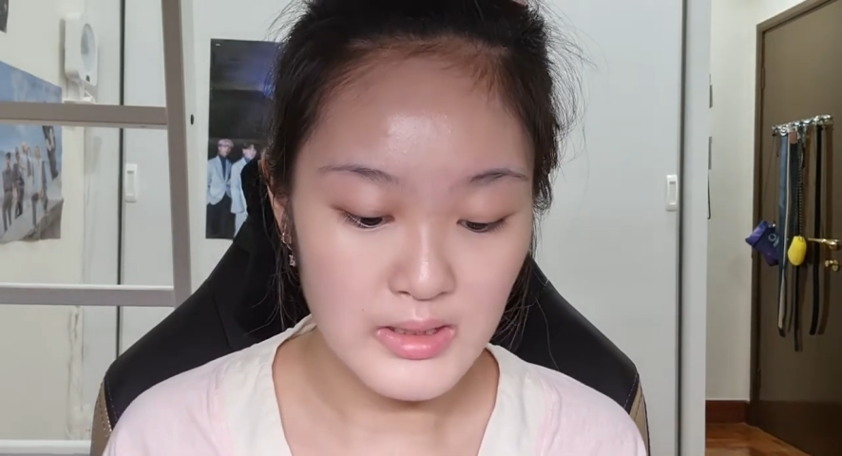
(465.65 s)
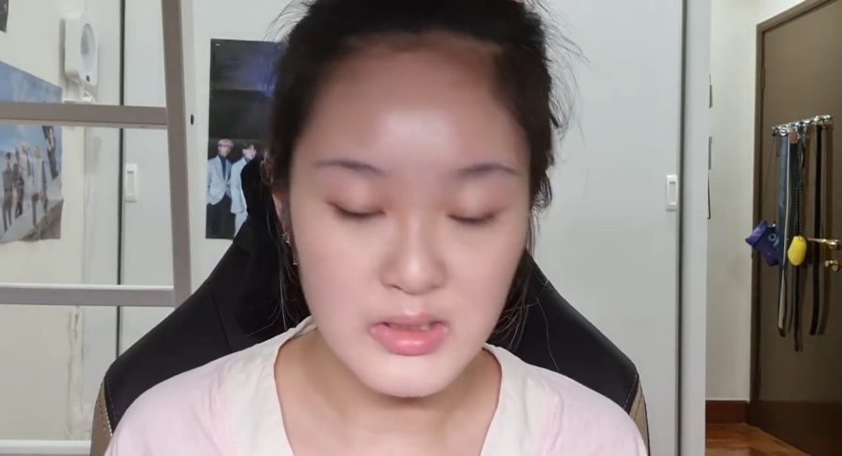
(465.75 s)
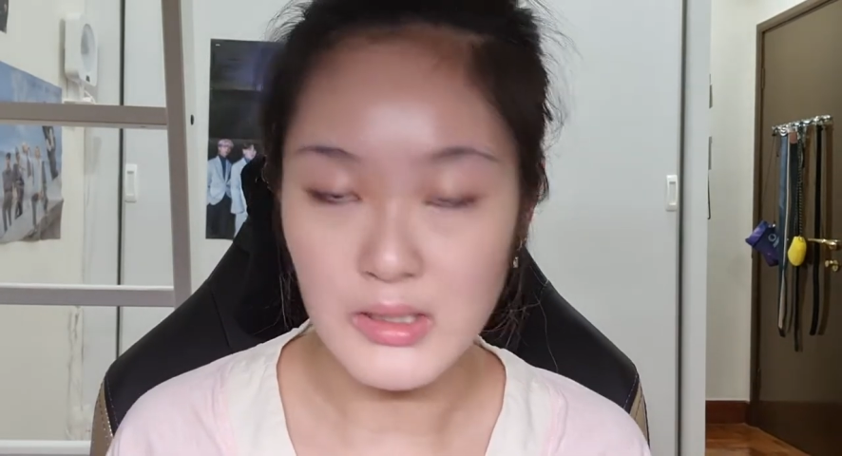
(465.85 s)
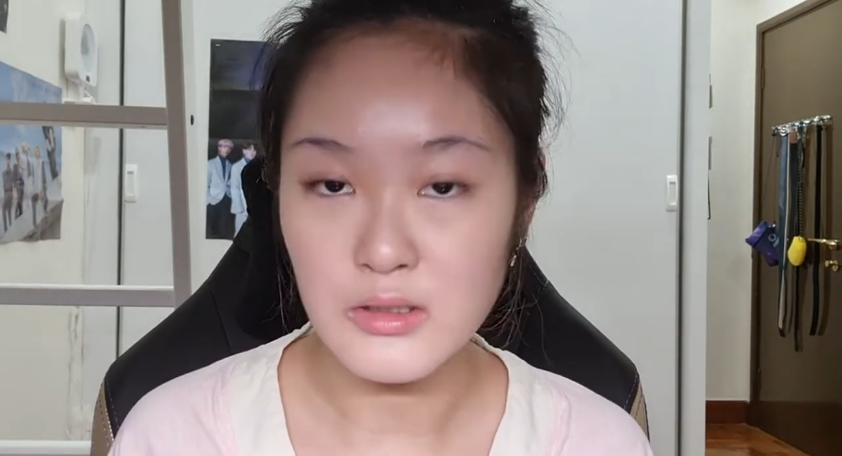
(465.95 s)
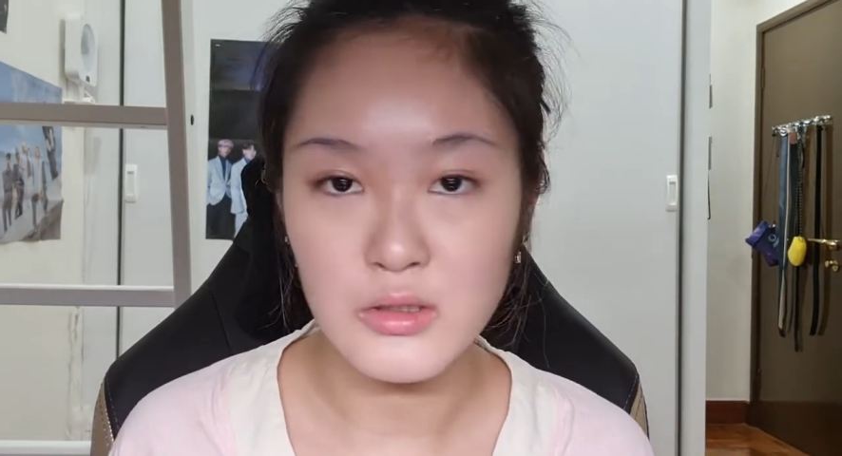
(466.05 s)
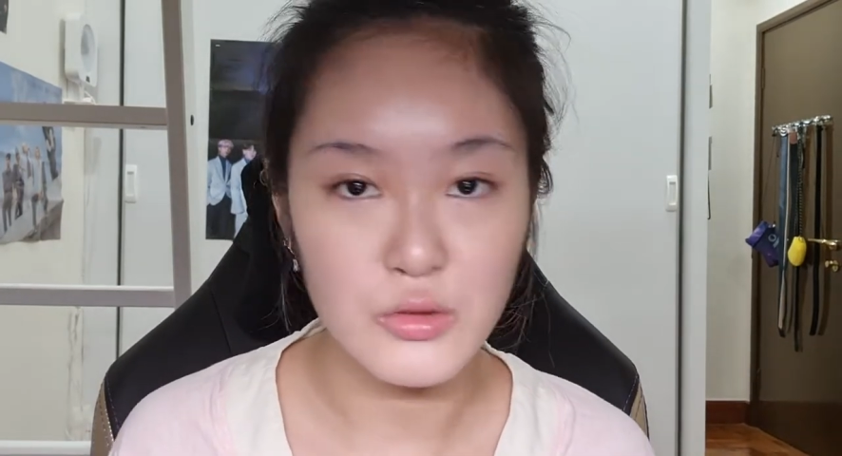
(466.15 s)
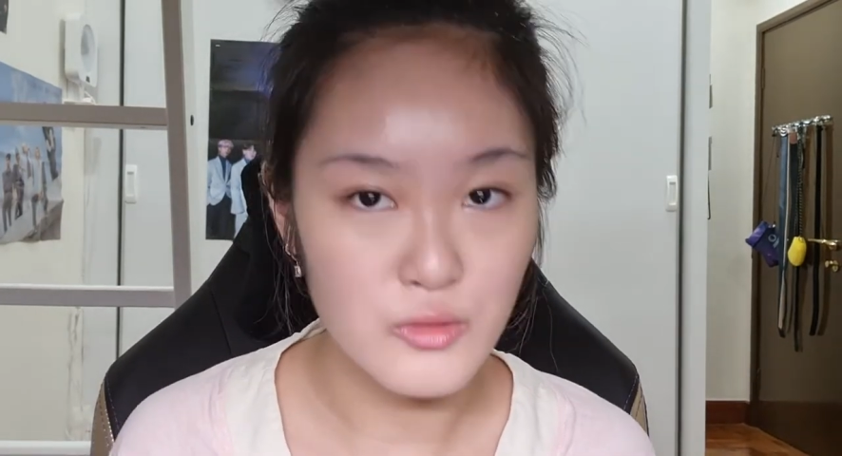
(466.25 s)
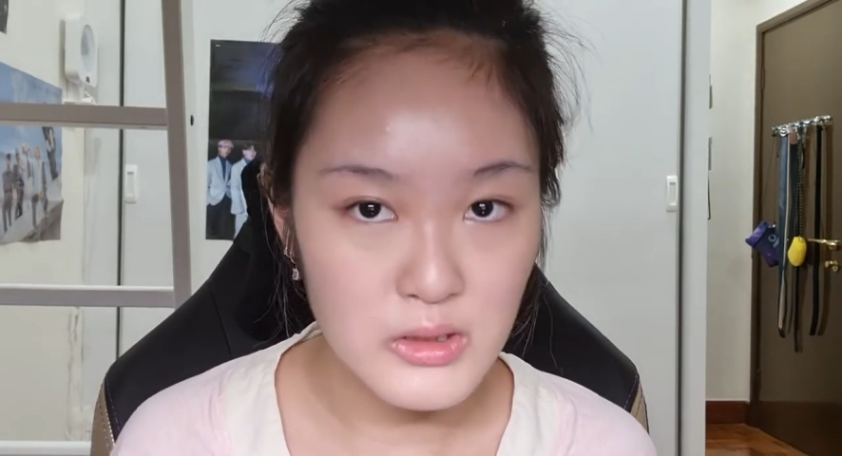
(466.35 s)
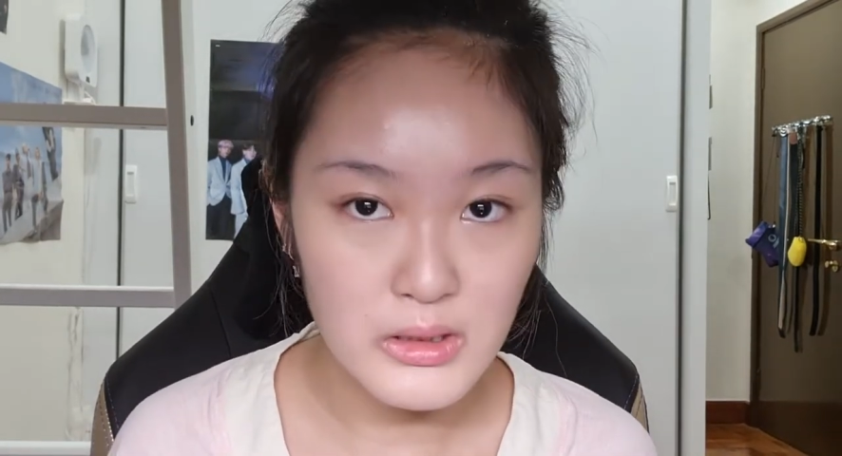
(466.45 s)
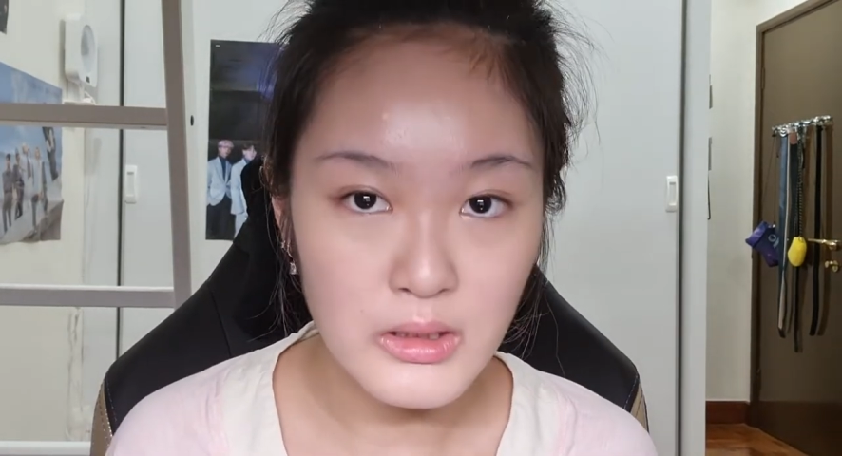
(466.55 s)
I started
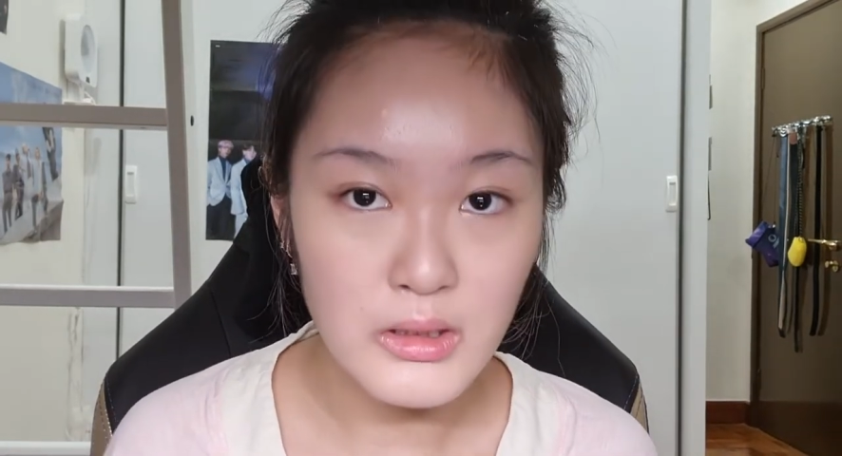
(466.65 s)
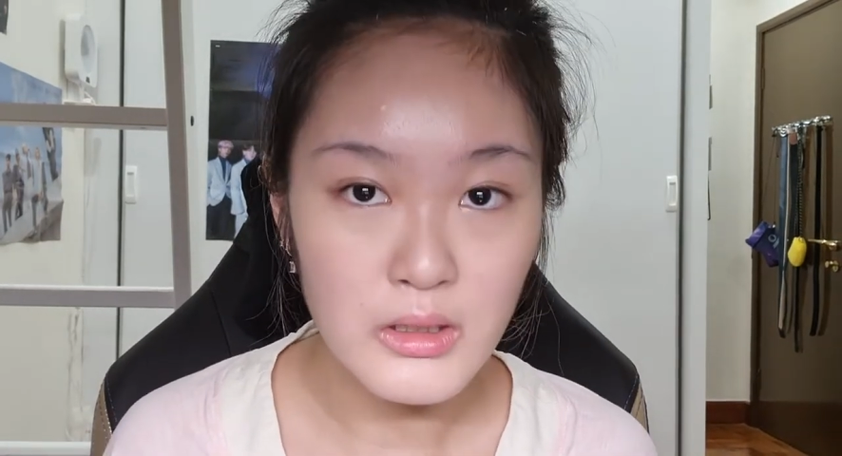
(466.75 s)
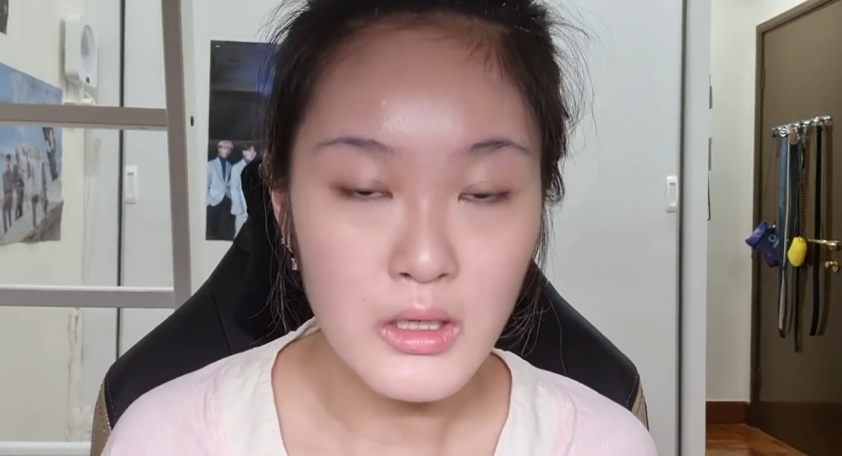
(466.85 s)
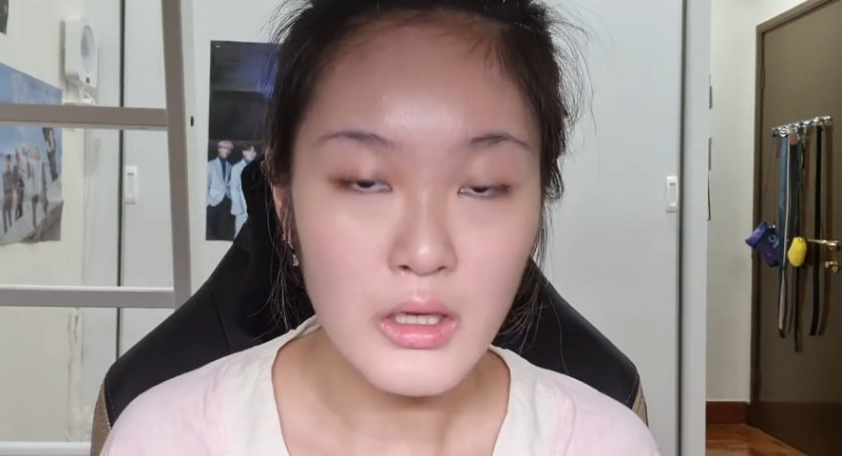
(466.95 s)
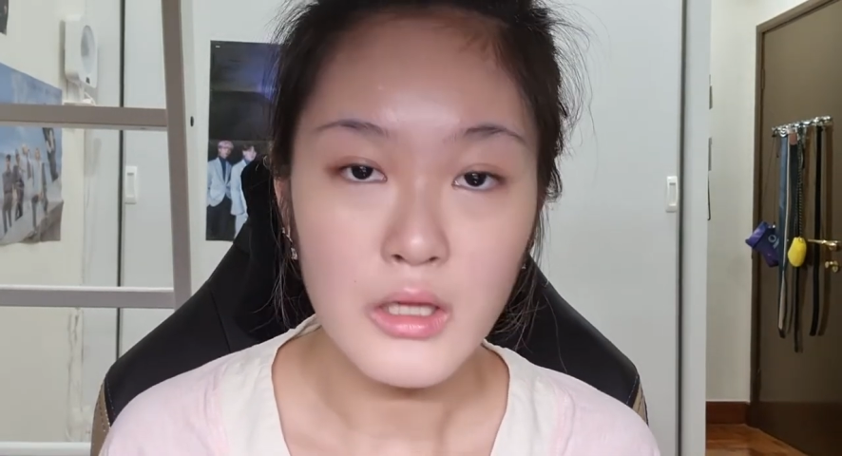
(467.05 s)
using it.